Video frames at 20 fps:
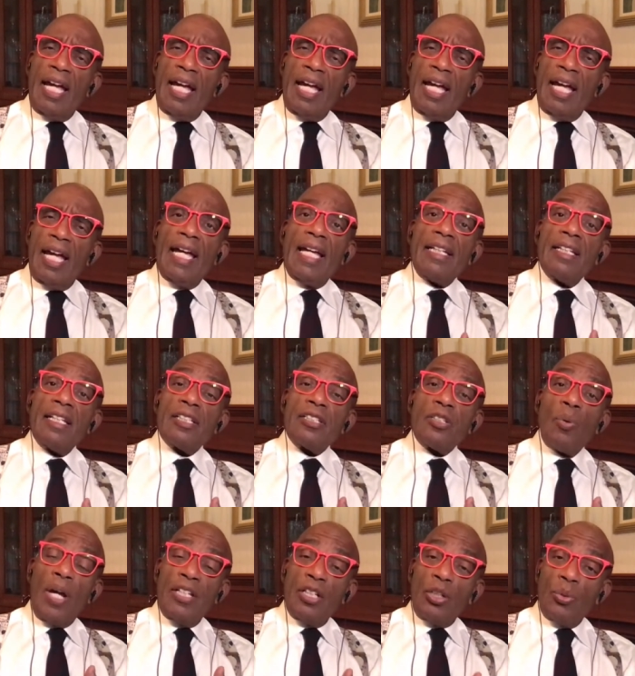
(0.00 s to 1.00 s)
and
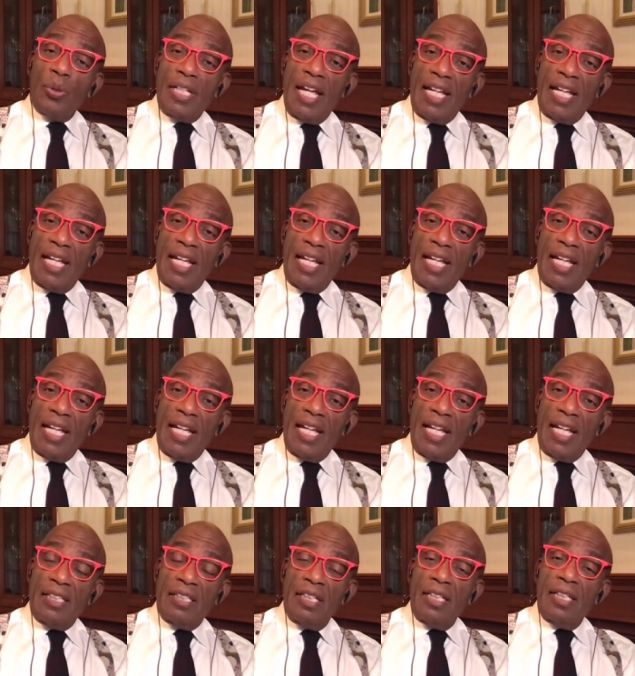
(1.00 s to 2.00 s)
it's a way to
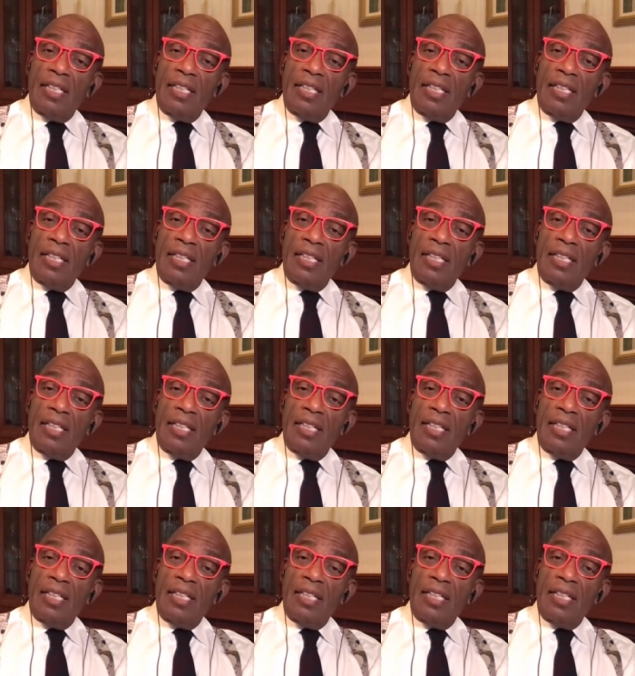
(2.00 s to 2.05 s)
create